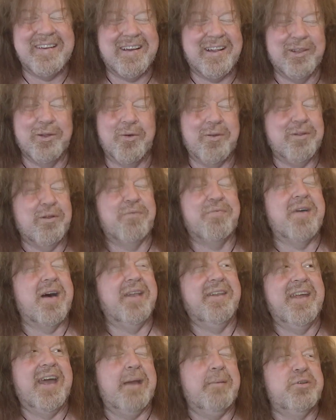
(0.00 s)
I love
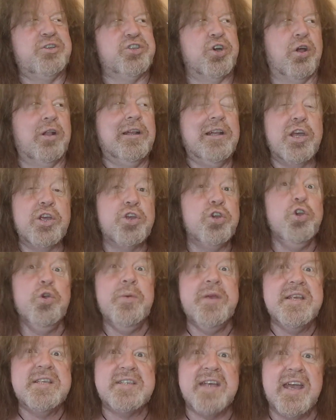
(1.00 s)
that name. John
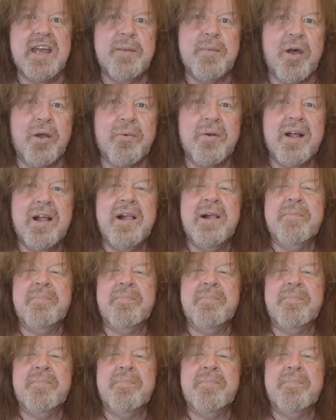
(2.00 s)
Leguizamo